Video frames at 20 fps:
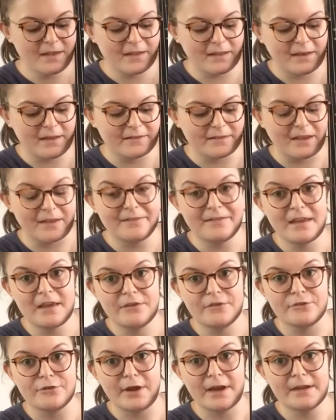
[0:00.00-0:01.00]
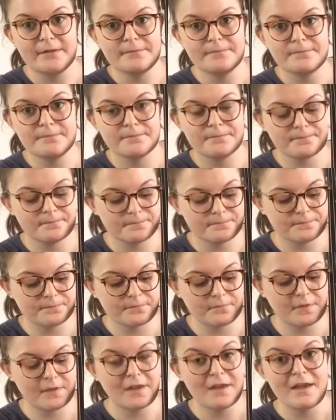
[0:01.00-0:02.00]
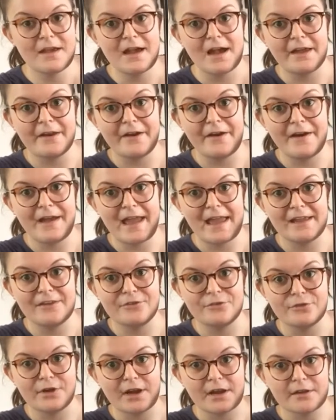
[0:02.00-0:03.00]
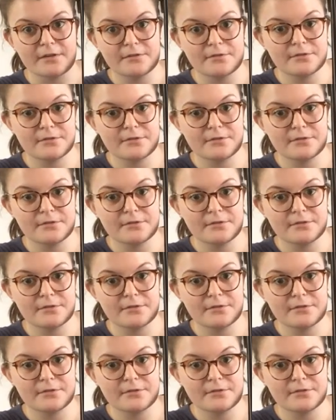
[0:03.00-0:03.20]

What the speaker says: and it's our D string and our A string.